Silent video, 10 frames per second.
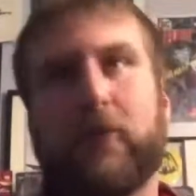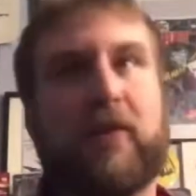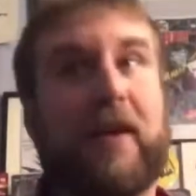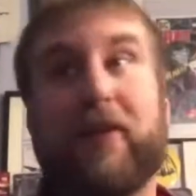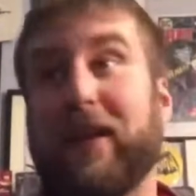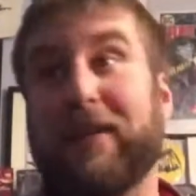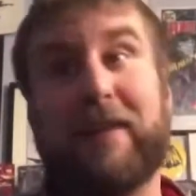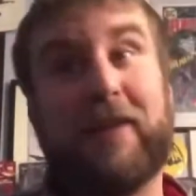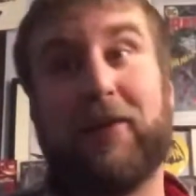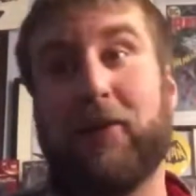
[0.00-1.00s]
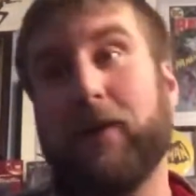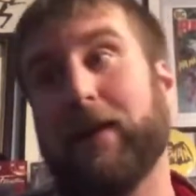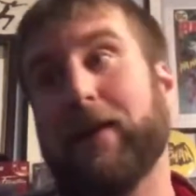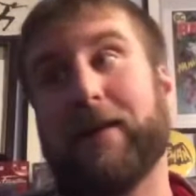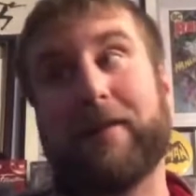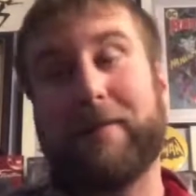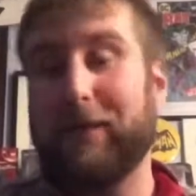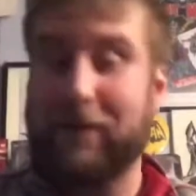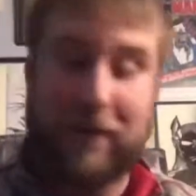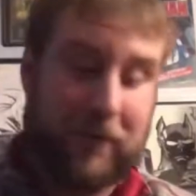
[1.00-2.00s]
see if they can continue doing a
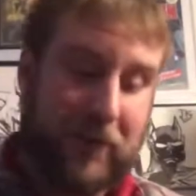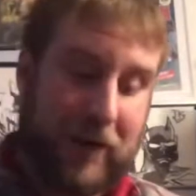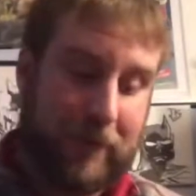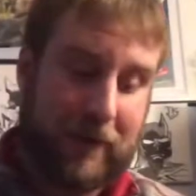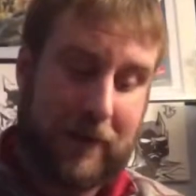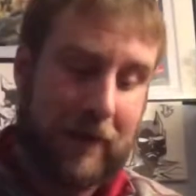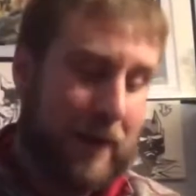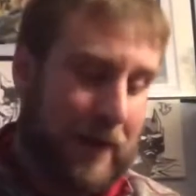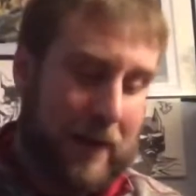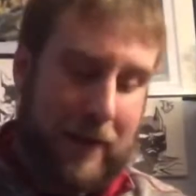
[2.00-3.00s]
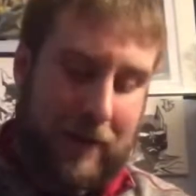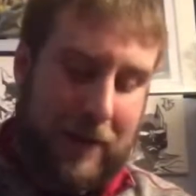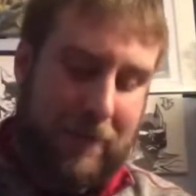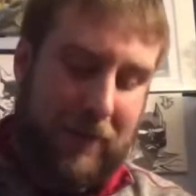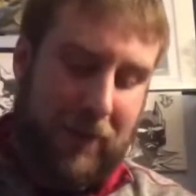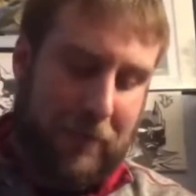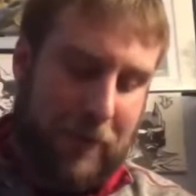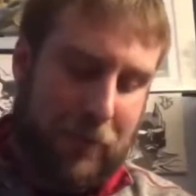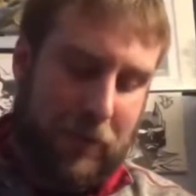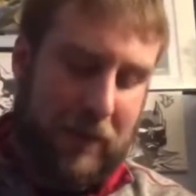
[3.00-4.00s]
decent enough job to keep this on my
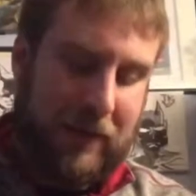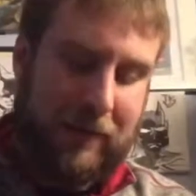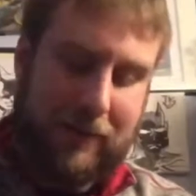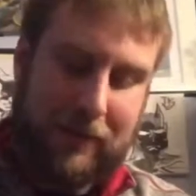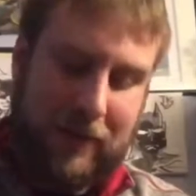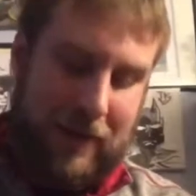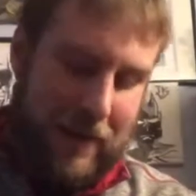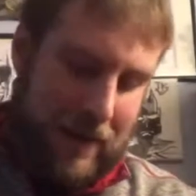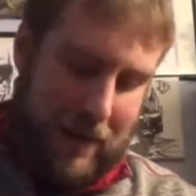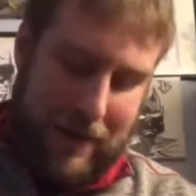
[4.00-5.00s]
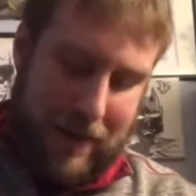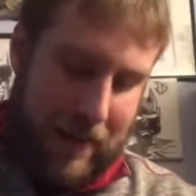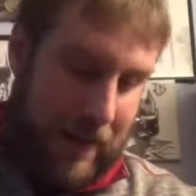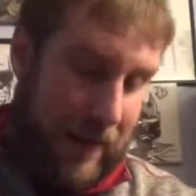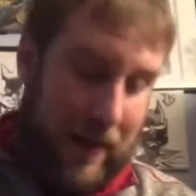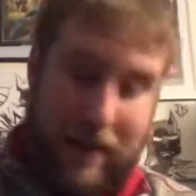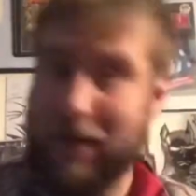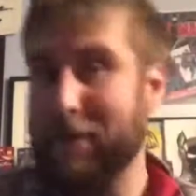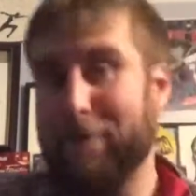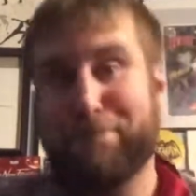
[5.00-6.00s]
pull list.
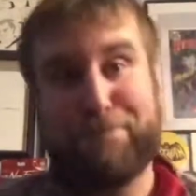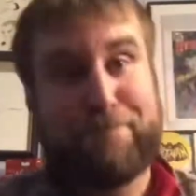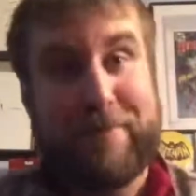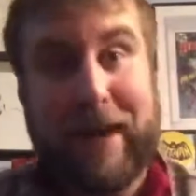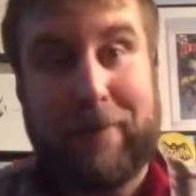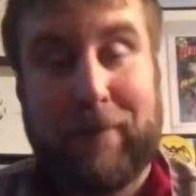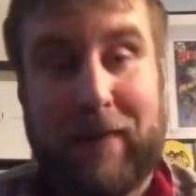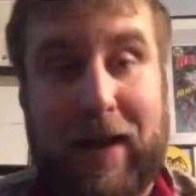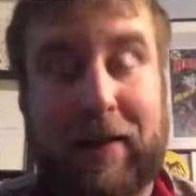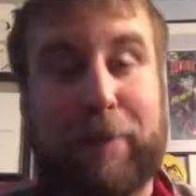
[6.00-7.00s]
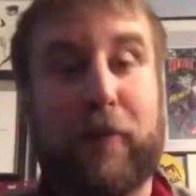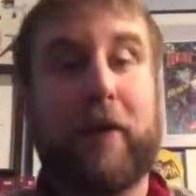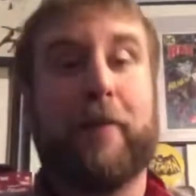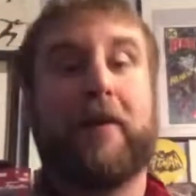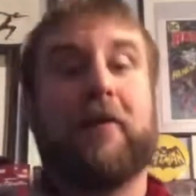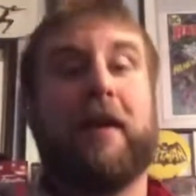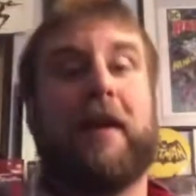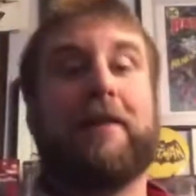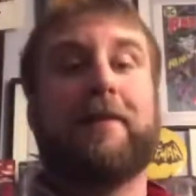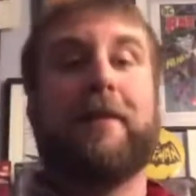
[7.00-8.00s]
And yeah, that is pretty much
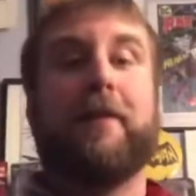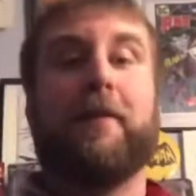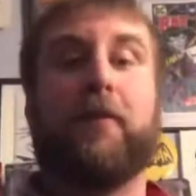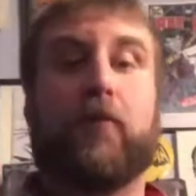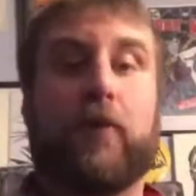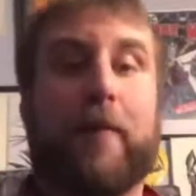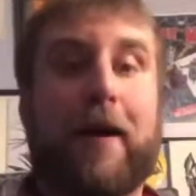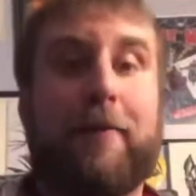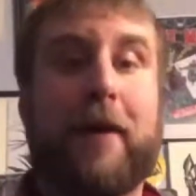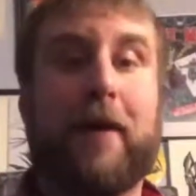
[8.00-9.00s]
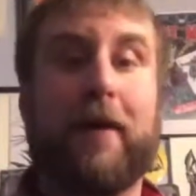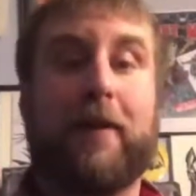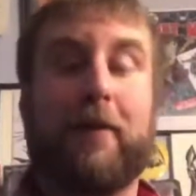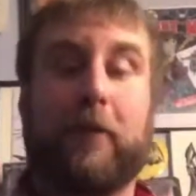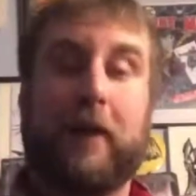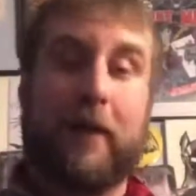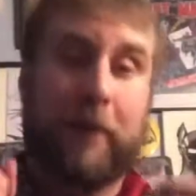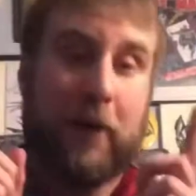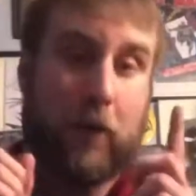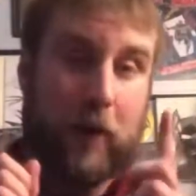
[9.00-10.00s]
it for my bounty this week. Let
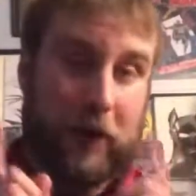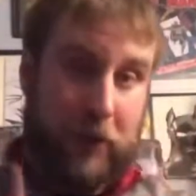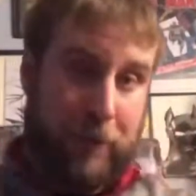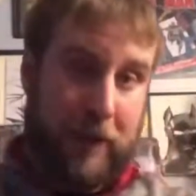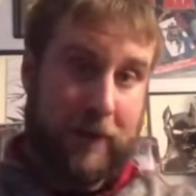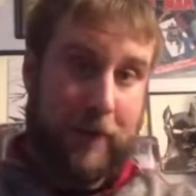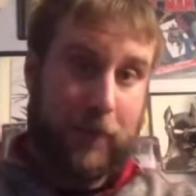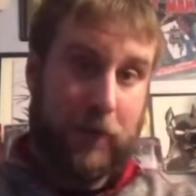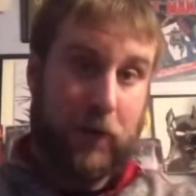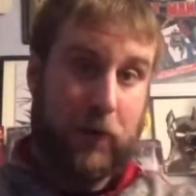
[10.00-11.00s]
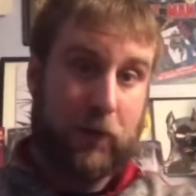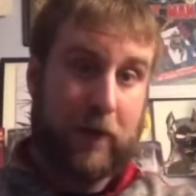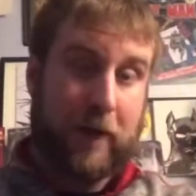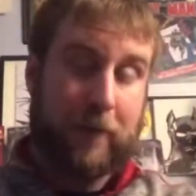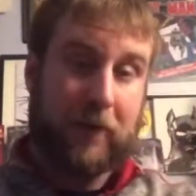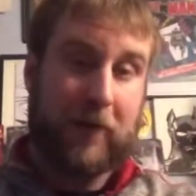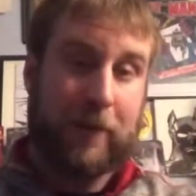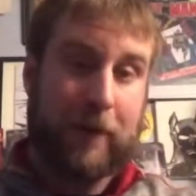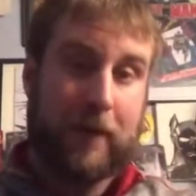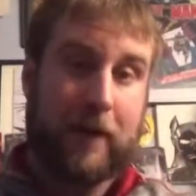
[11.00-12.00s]
me know what you picked up from your local comic
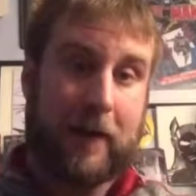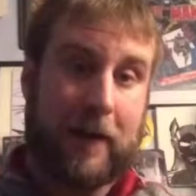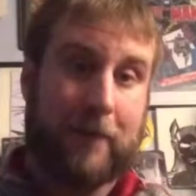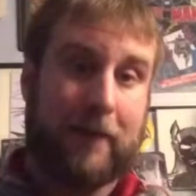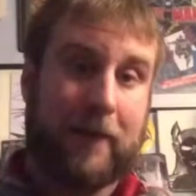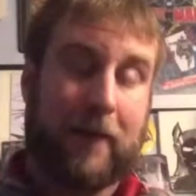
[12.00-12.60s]
shop in the comments